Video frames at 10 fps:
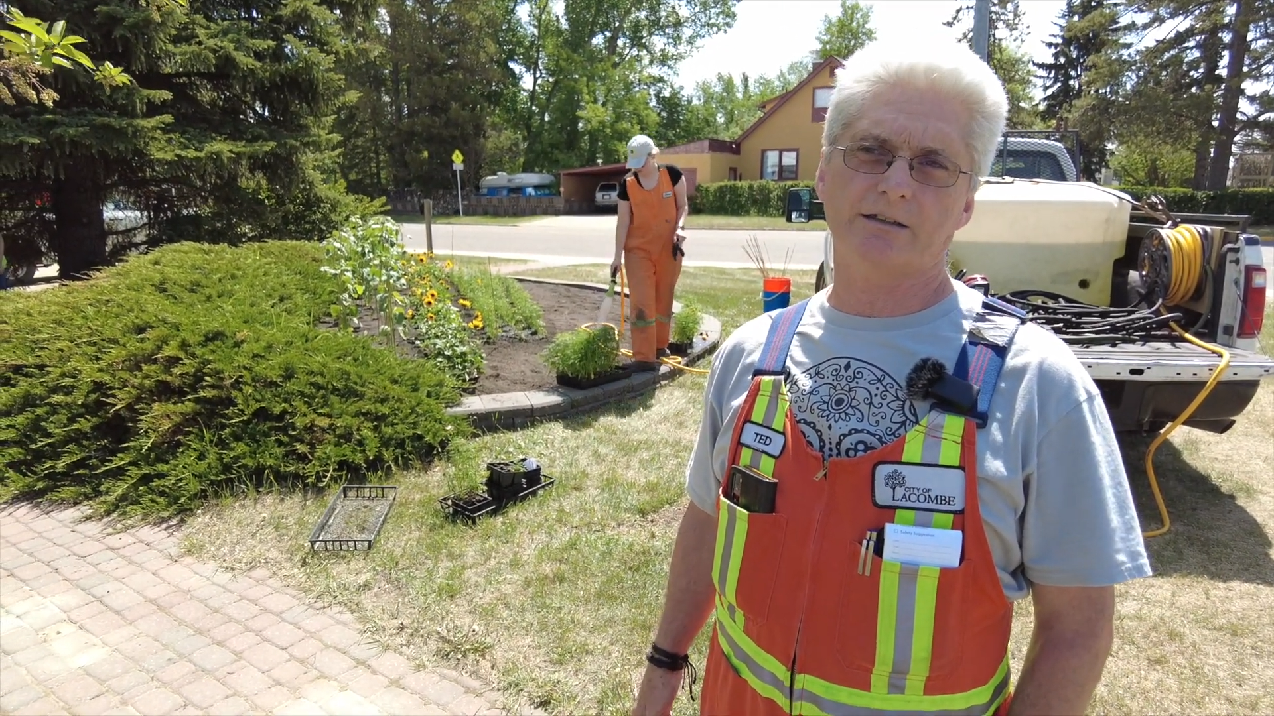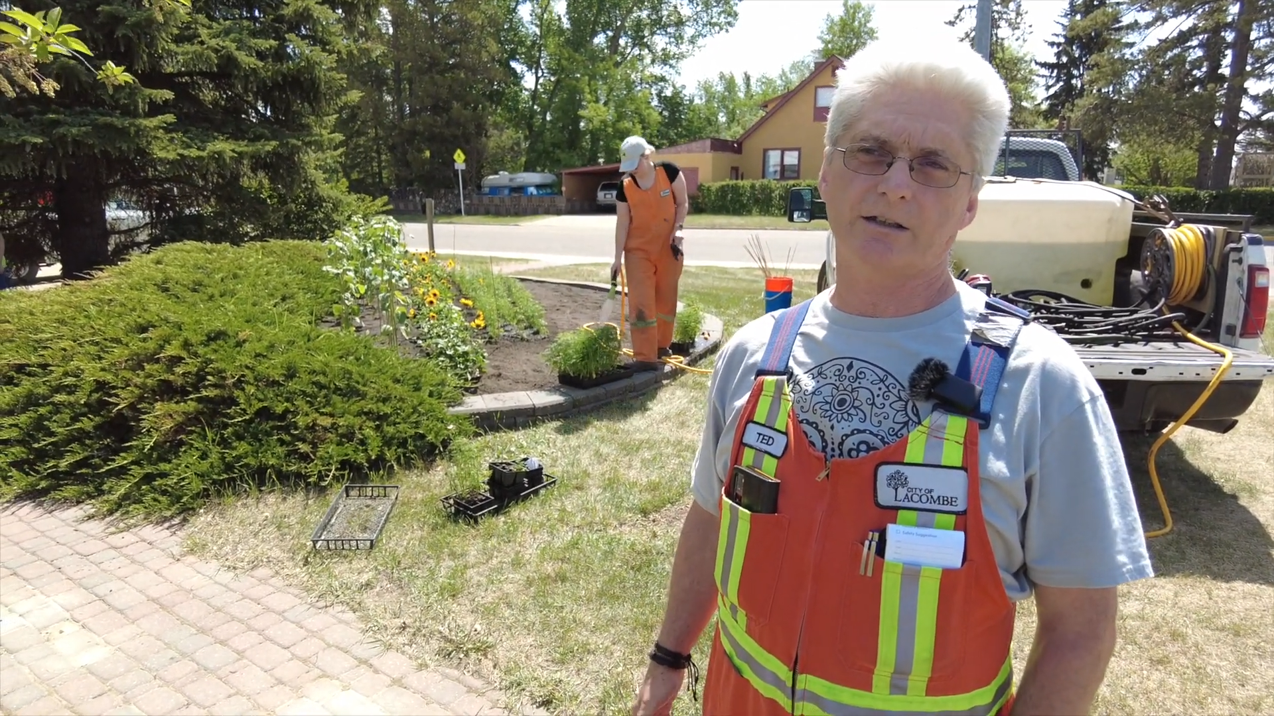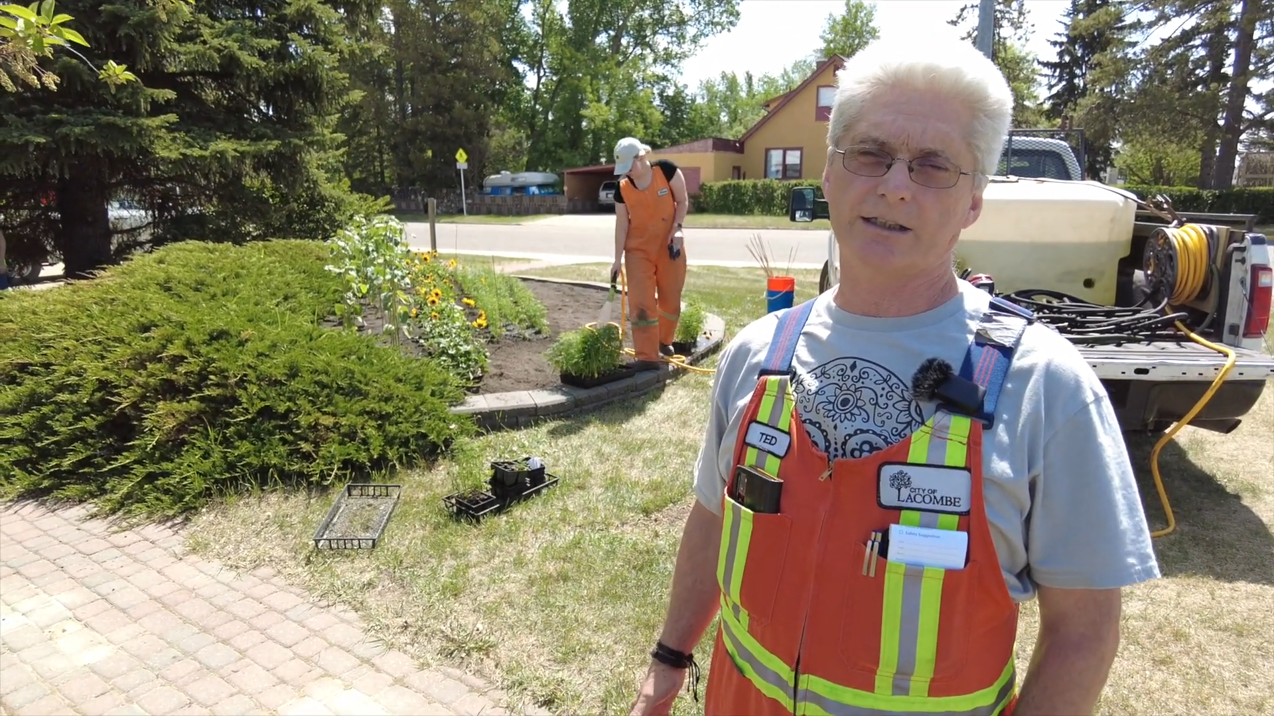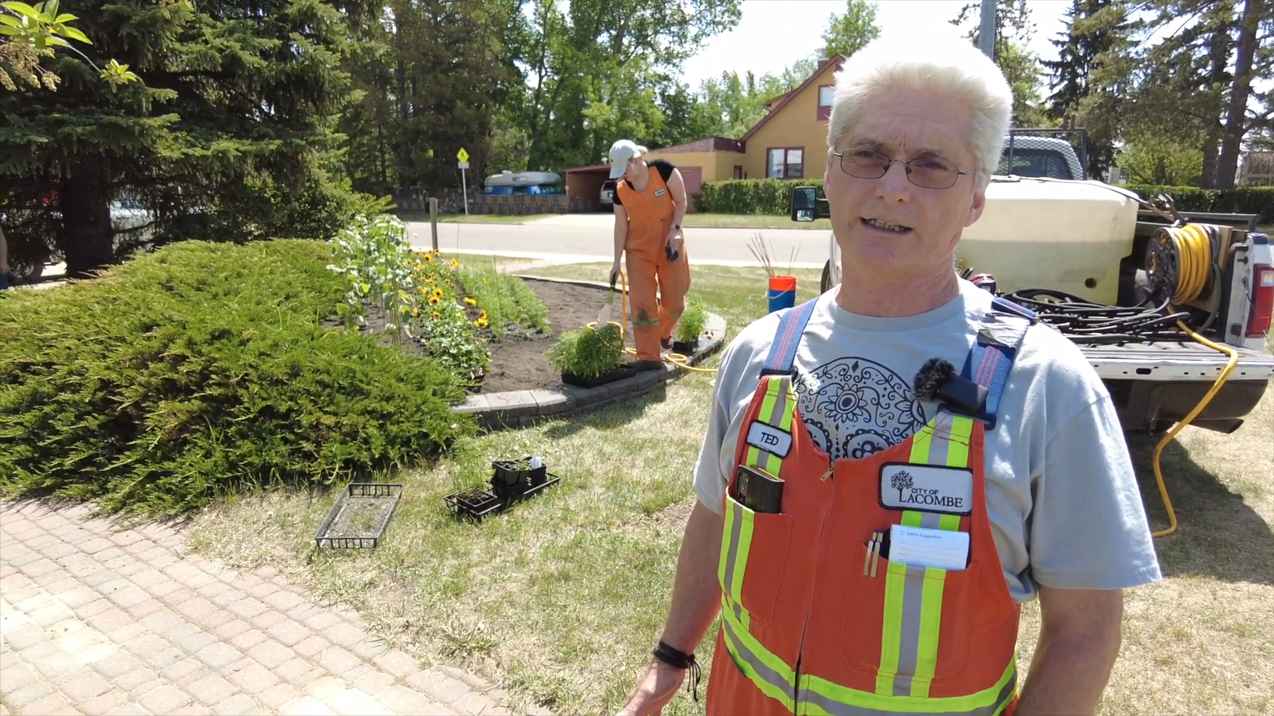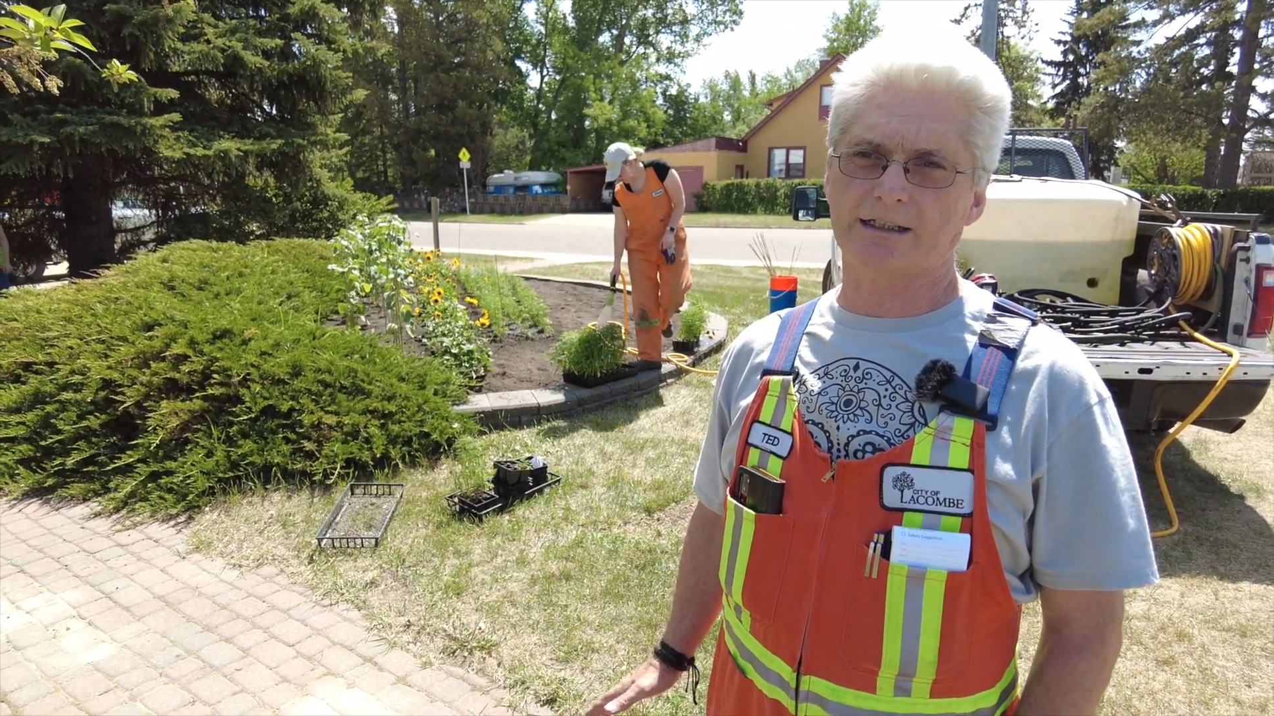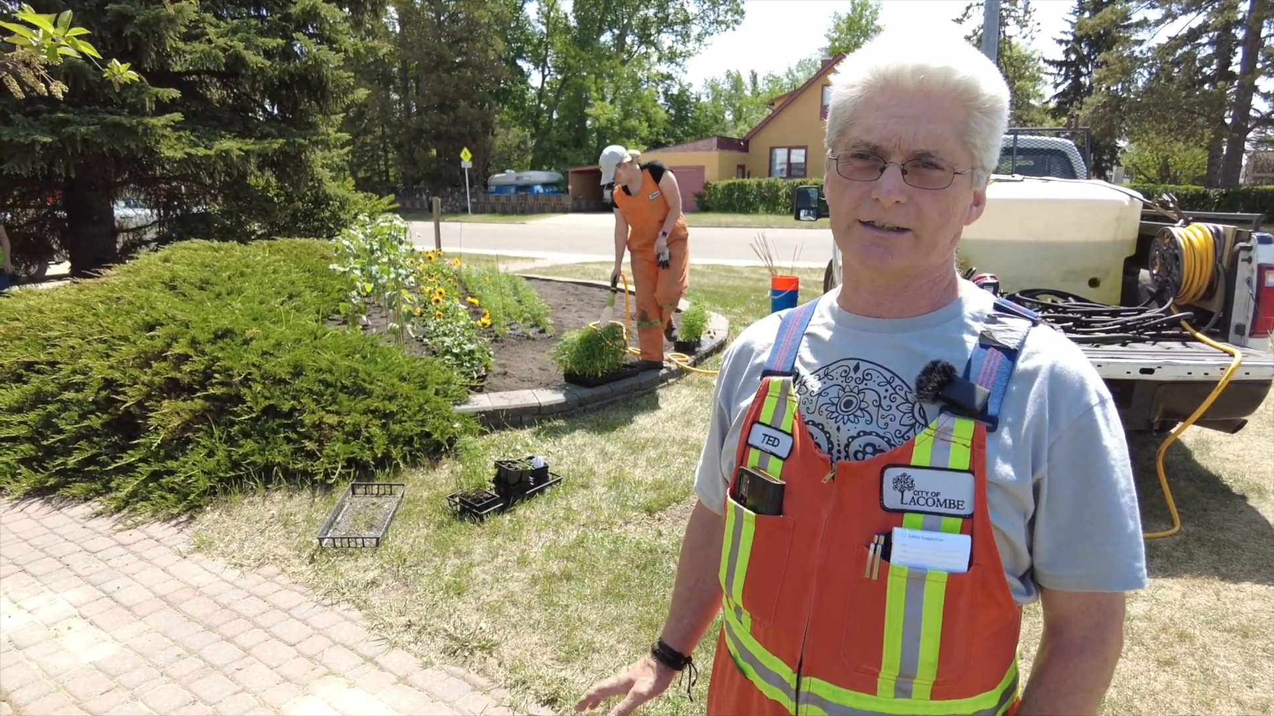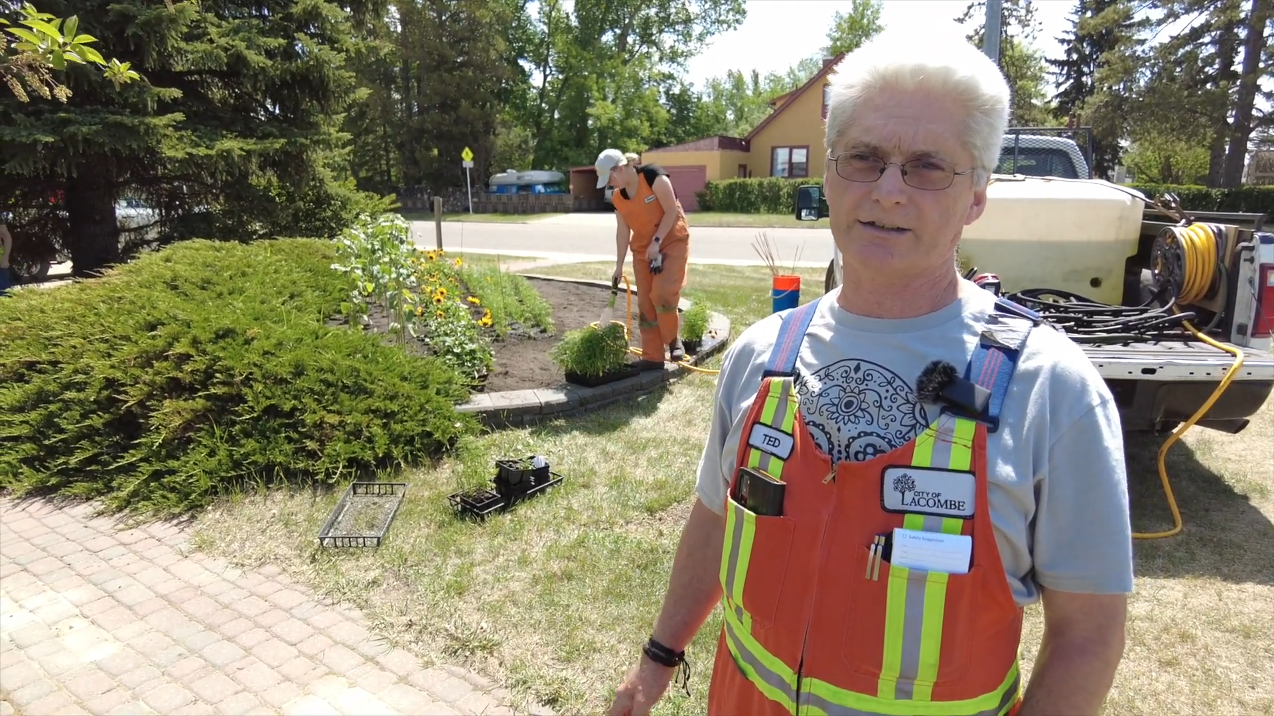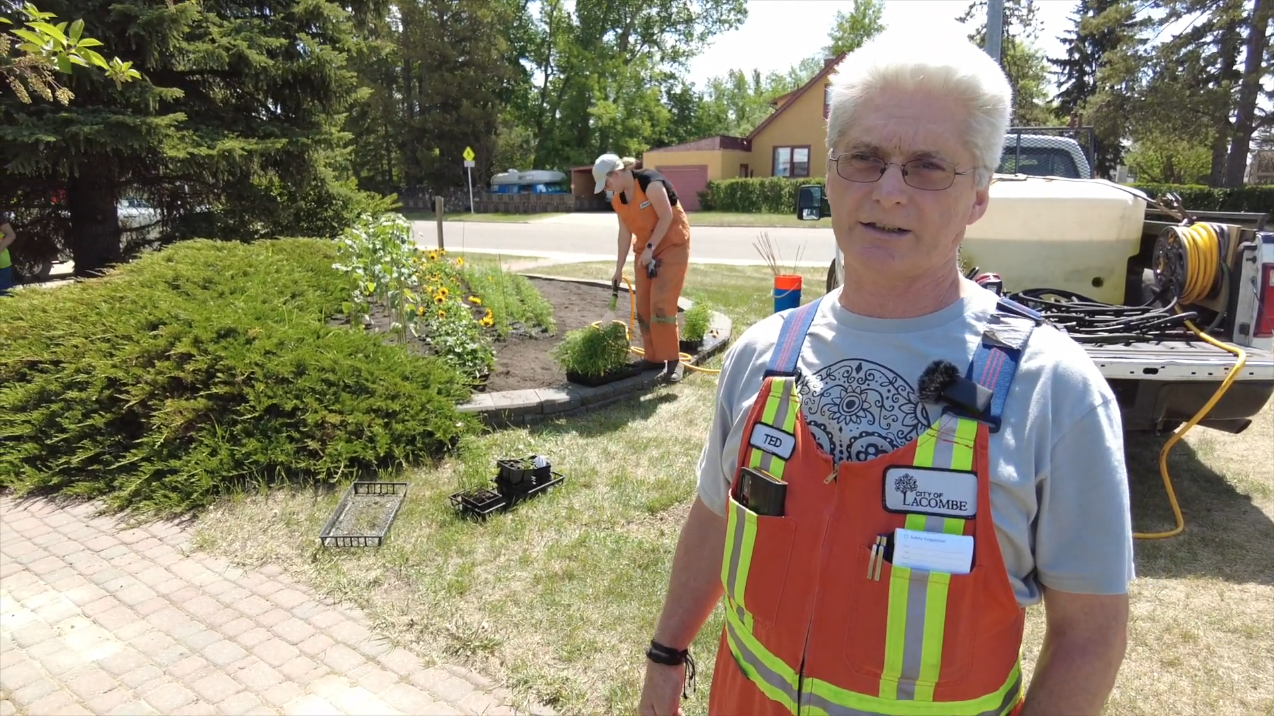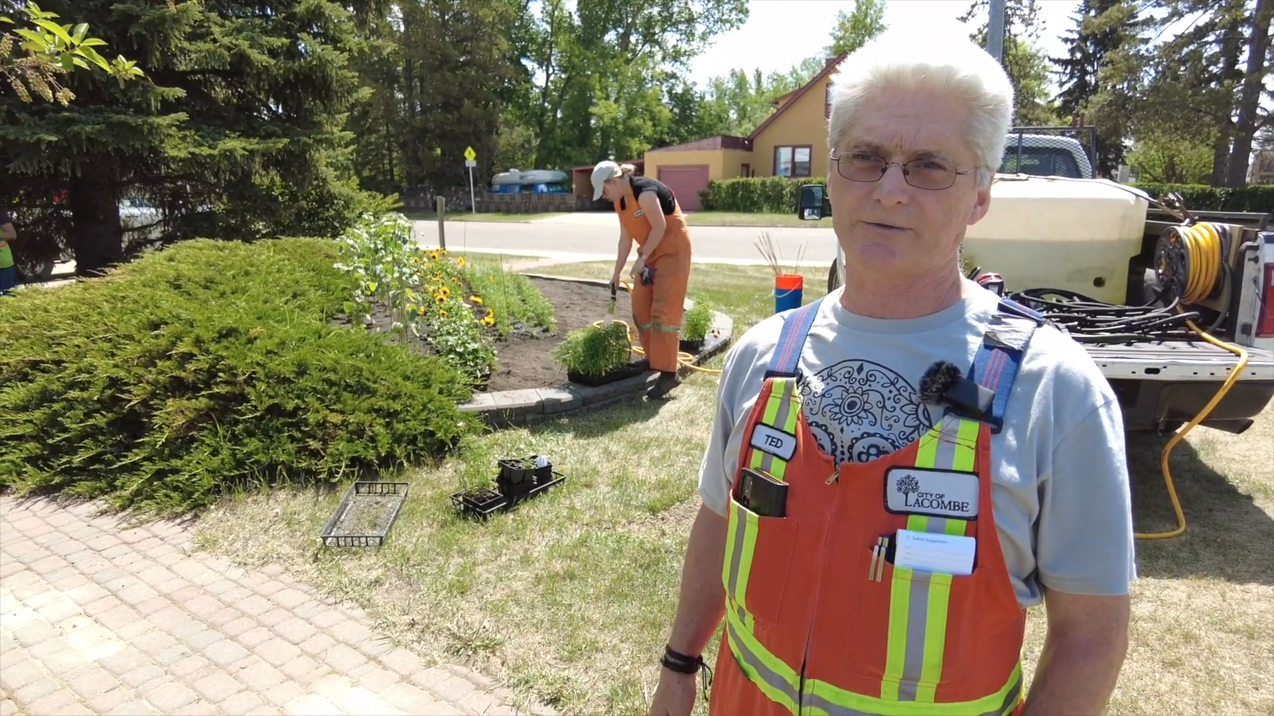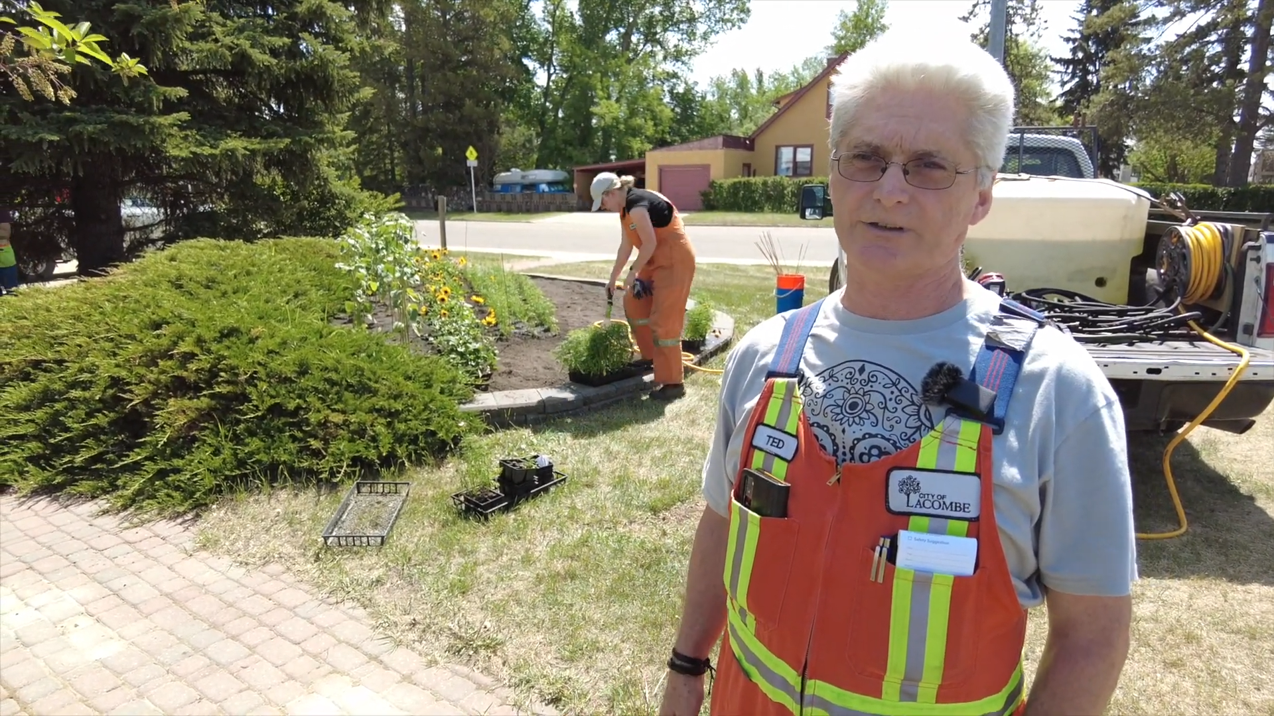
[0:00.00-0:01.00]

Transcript: all that kind of stuff.